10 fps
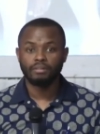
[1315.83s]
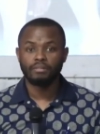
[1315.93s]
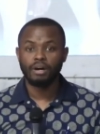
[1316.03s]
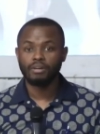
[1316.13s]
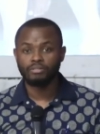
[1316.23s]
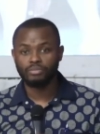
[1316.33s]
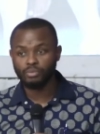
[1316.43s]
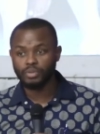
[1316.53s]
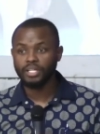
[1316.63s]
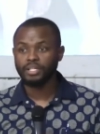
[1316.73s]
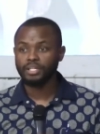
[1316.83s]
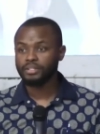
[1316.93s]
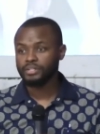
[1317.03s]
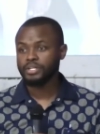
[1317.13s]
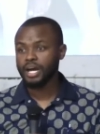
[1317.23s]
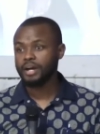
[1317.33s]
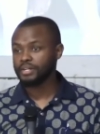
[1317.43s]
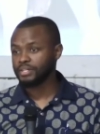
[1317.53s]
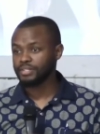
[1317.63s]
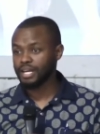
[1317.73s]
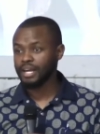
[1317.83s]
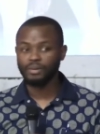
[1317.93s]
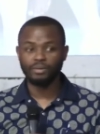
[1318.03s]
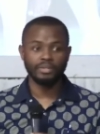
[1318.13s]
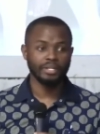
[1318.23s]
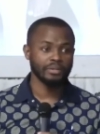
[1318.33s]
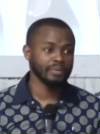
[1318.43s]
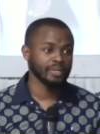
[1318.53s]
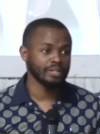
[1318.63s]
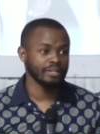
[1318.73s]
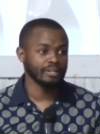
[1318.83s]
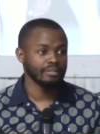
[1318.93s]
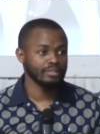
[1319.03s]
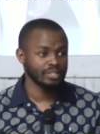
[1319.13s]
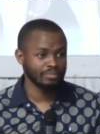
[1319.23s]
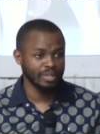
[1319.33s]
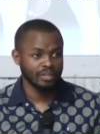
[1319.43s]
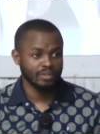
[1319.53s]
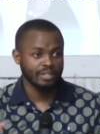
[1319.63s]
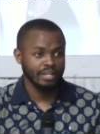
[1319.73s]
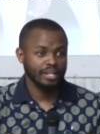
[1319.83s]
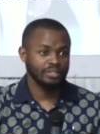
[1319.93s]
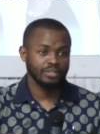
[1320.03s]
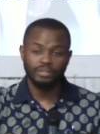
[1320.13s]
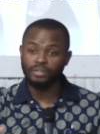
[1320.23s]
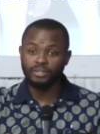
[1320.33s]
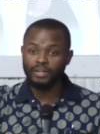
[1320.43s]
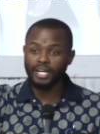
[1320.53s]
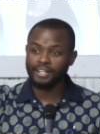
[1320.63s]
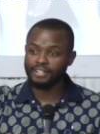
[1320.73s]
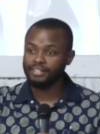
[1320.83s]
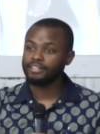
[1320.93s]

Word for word: one of really churches that I know they're doing good. Just by looking at you, you look great.